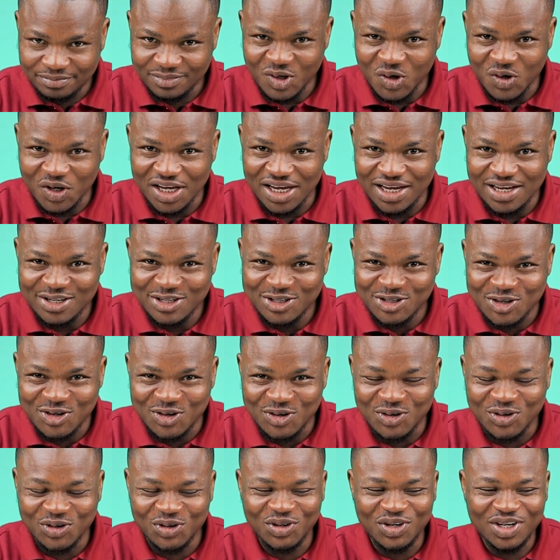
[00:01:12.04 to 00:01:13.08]
Okay,
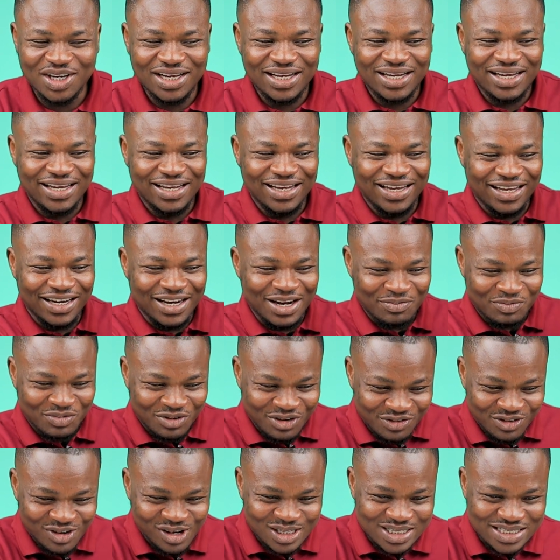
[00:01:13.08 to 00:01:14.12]
so in the
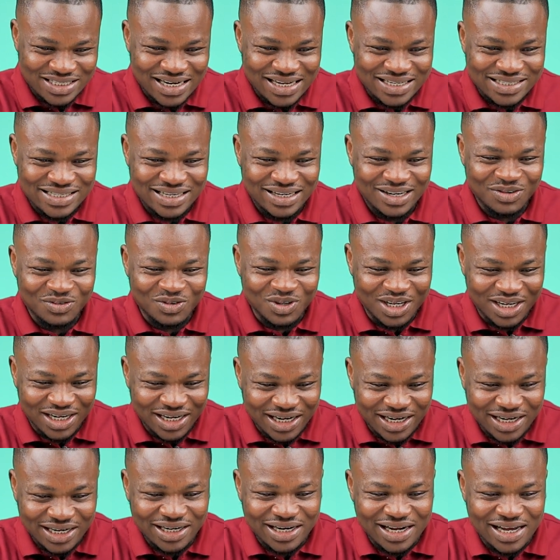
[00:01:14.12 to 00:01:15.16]
previous lesson we
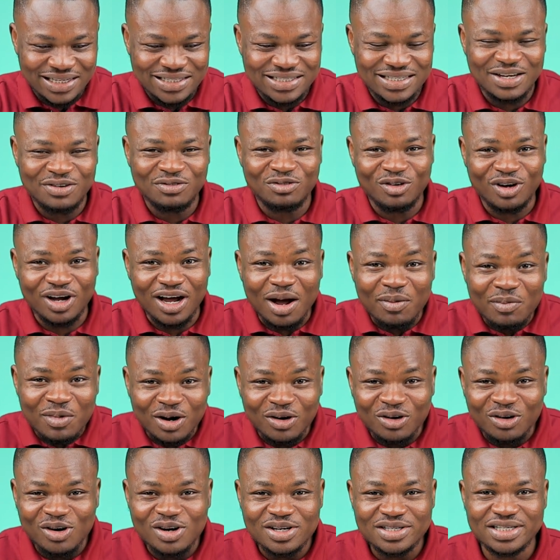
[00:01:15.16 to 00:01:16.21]
learned that if you come
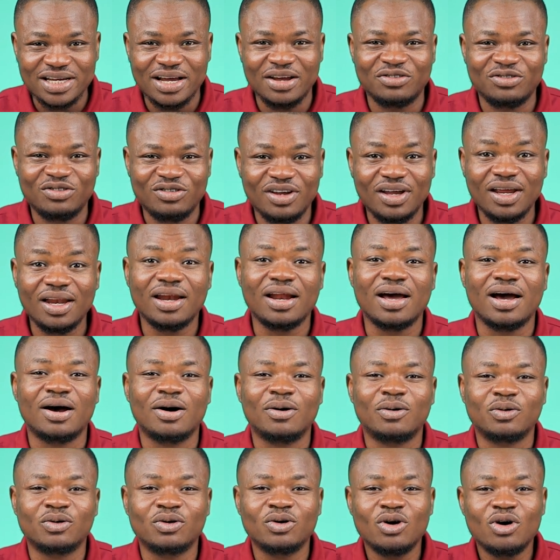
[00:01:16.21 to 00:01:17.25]
across a Twi
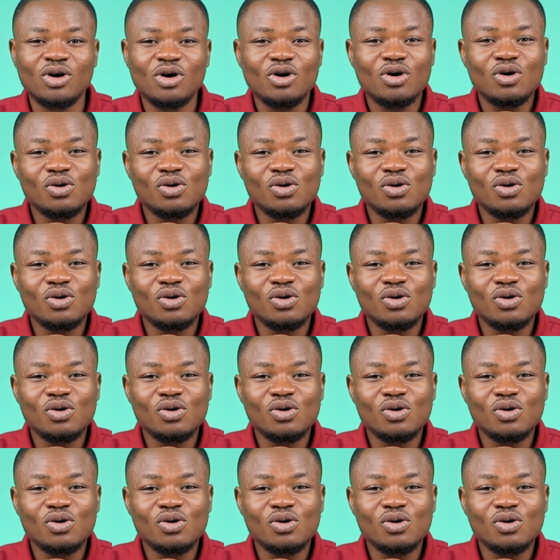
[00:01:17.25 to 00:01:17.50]
noun